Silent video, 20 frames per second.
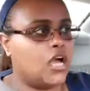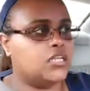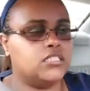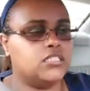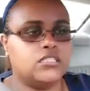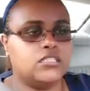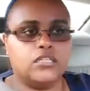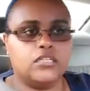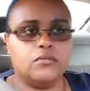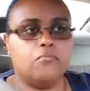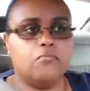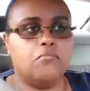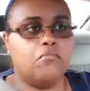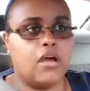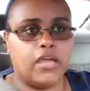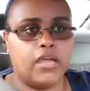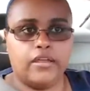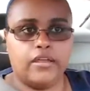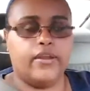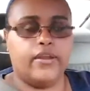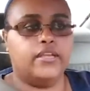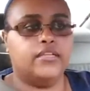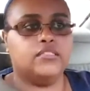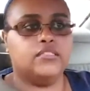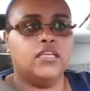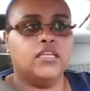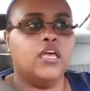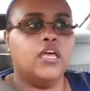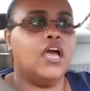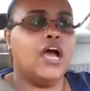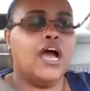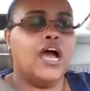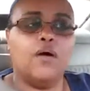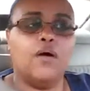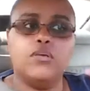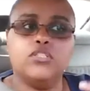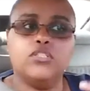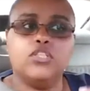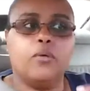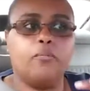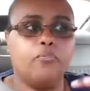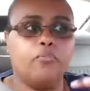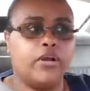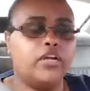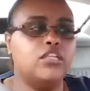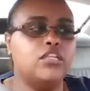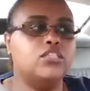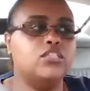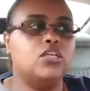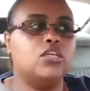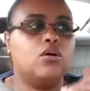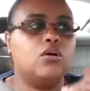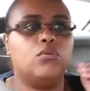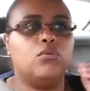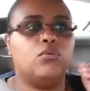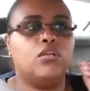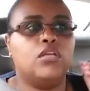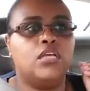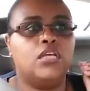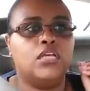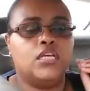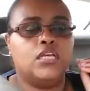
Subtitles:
migraines. I was on prednisone